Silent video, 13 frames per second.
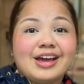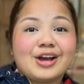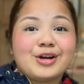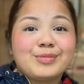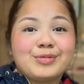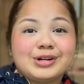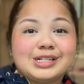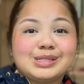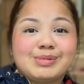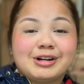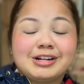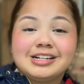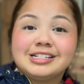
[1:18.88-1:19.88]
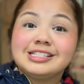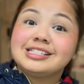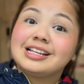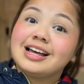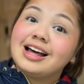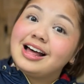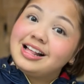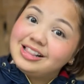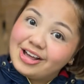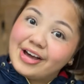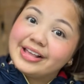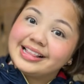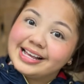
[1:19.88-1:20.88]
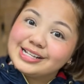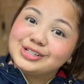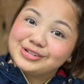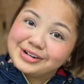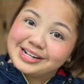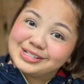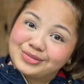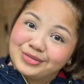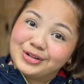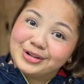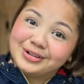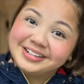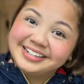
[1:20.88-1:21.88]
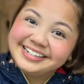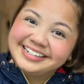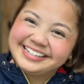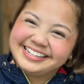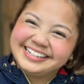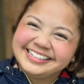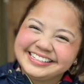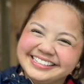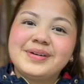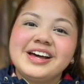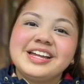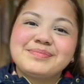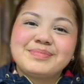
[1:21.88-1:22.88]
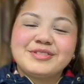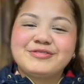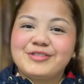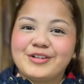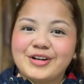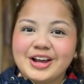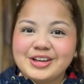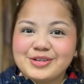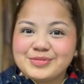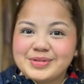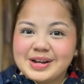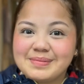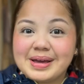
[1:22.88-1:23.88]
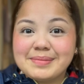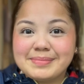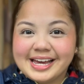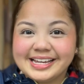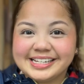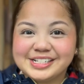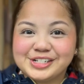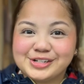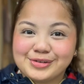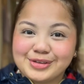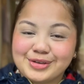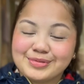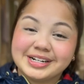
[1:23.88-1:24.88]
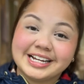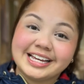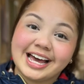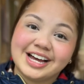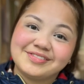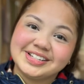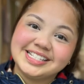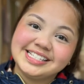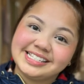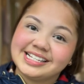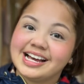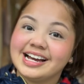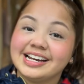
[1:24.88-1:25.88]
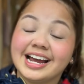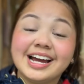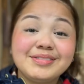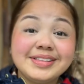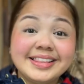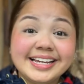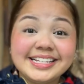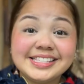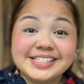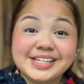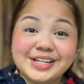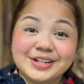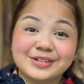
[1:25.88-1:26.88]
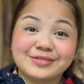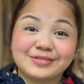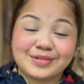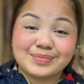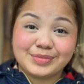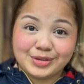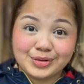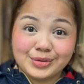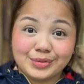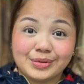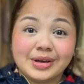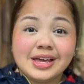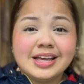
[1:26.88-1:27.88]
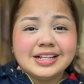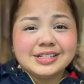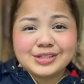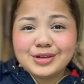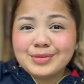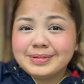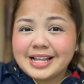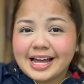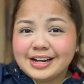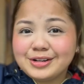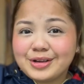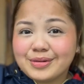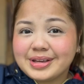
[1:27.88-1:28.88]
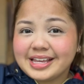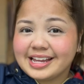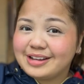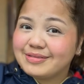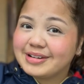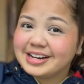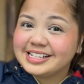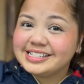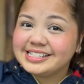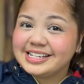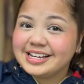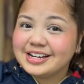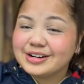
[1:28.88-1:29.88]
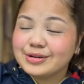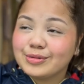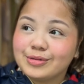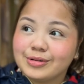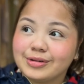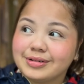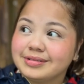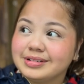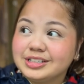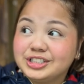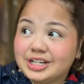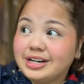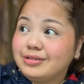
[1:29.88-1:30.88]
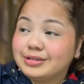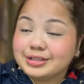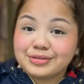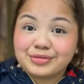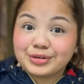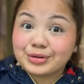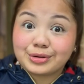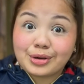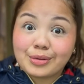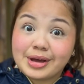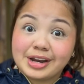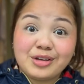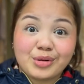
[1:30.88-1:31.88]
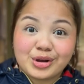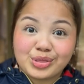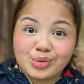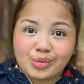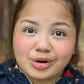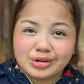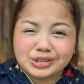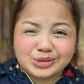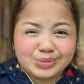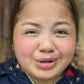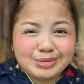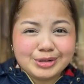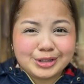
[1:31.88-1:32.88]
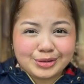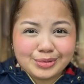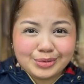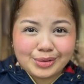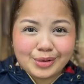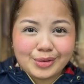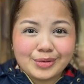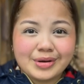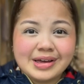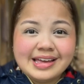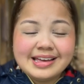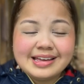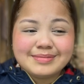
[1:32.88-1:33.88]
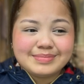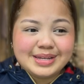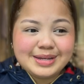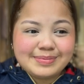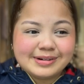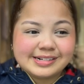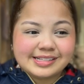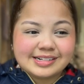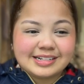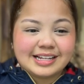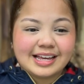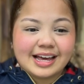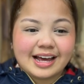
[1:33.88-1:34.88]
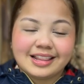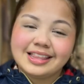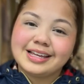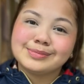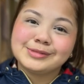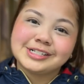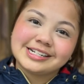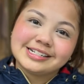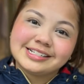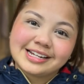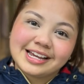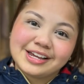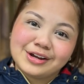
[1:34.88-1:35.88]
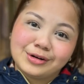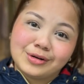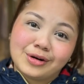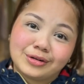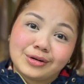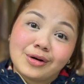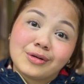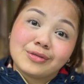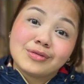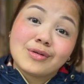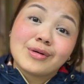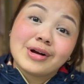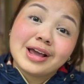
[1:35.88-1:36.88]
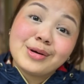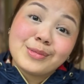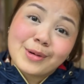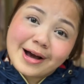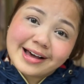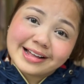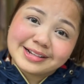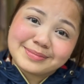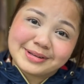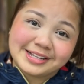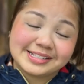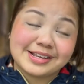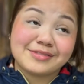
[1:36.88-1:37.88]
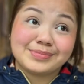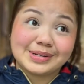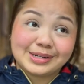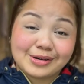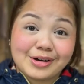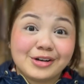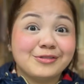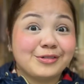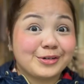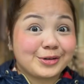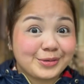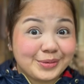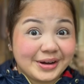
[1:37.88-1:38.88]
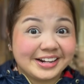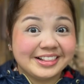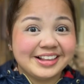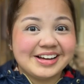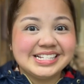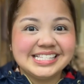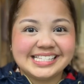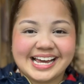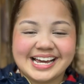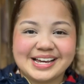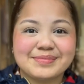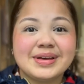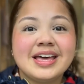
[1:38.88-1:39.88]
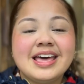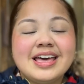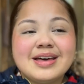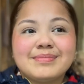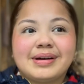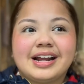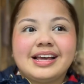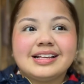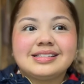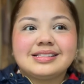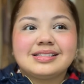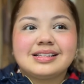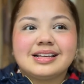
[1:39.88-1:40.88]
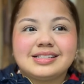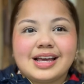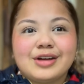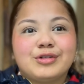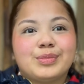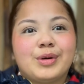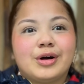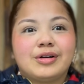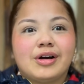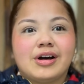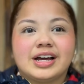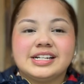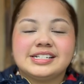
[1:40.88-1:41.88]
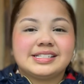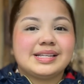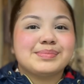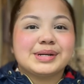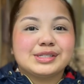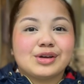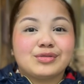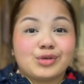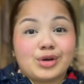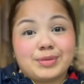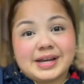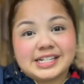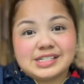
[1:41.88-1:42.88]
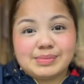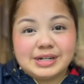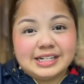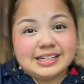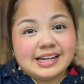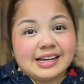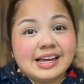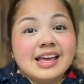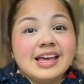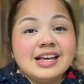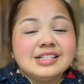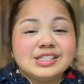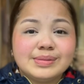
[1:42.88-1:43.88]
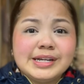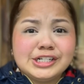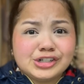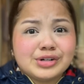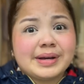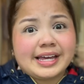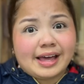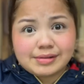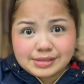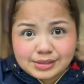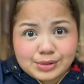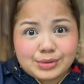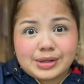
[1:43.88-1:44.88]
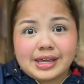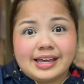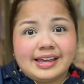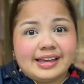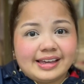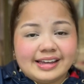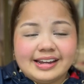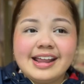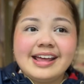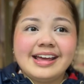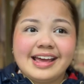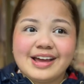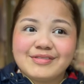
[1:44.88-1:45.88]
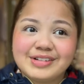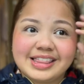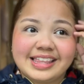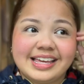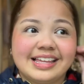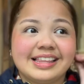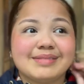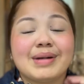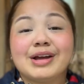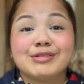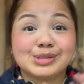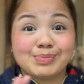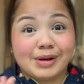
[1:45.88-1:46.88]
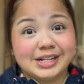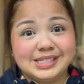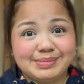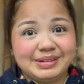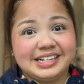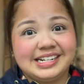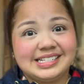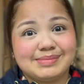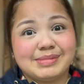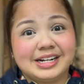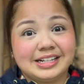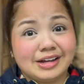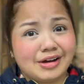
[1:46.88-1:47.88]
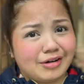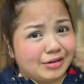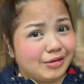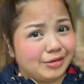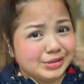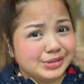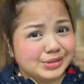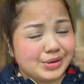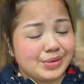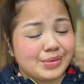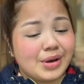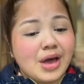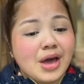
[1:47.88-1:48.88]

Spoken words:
airport experience a lot less stressful. But before I open up my bag and show you what I have inside, I would like to hear from you. Do you plan on going anywhere this year, or in general, if you could go anywhere in the world, where would you go? Me personally, I think I'm just gonna stay here in Hong Kong for a while because I've been gone for quite a long time. But I guess aside from Hong Kong, I just see myself going back to Manila to make sure my house is okay and everything, my responsibilities in Manila are also